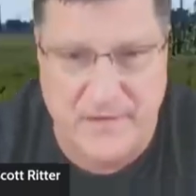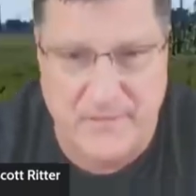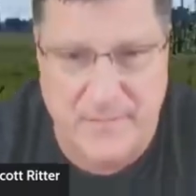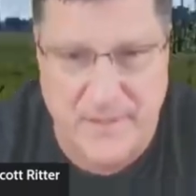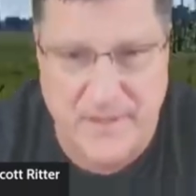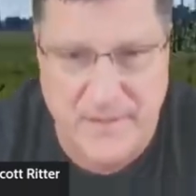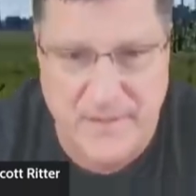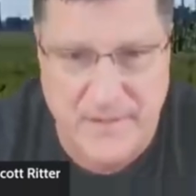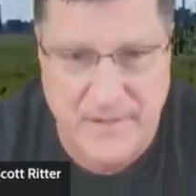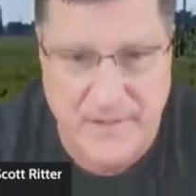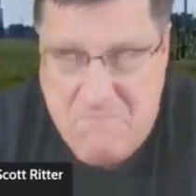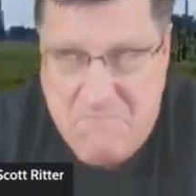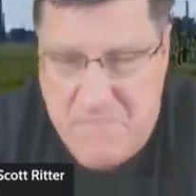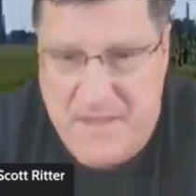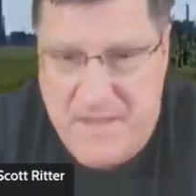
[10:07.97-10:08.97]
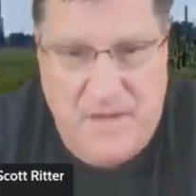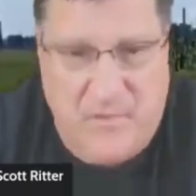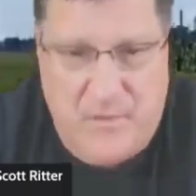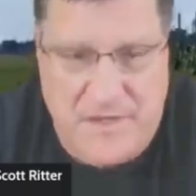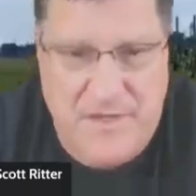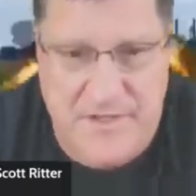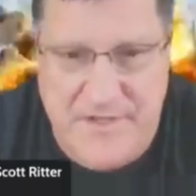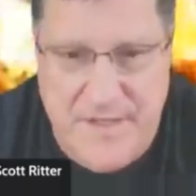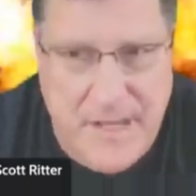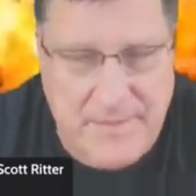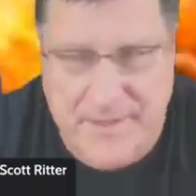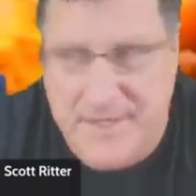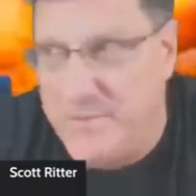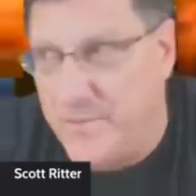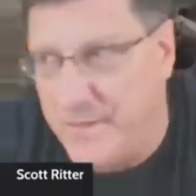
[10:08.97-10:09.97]
government. And then Russia
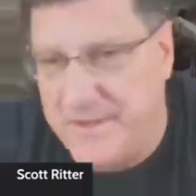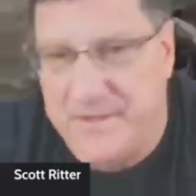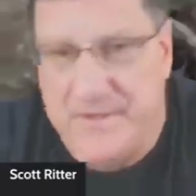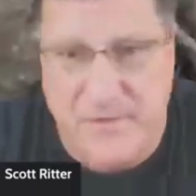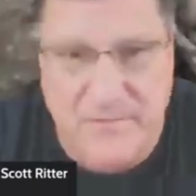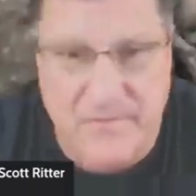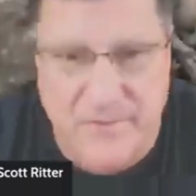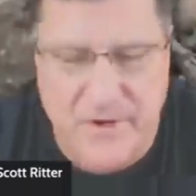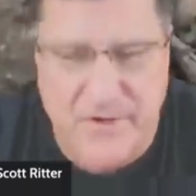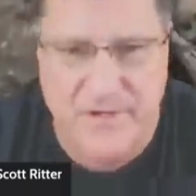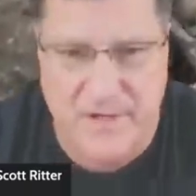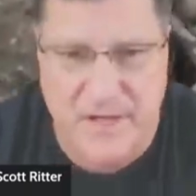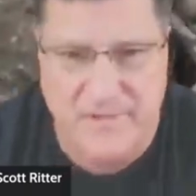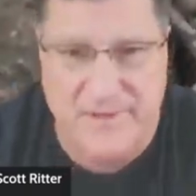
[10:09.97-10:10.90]
steps in with its own version